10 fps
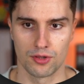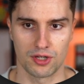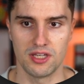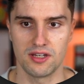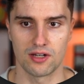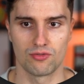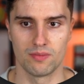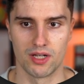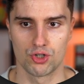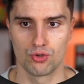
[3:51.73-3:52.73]
The key can
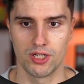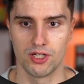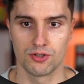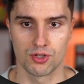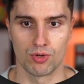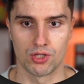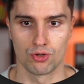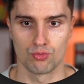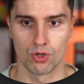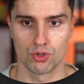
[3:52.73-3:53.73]
remain true here, so we
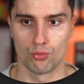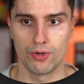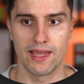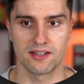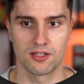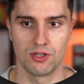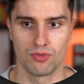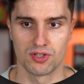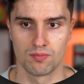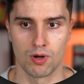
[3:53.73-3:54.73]
don't want to
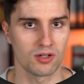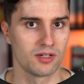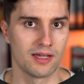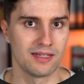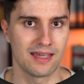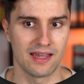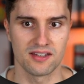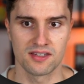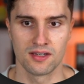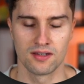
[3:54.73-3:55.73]
re-execute this block in any
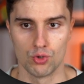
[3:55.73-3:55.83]
case.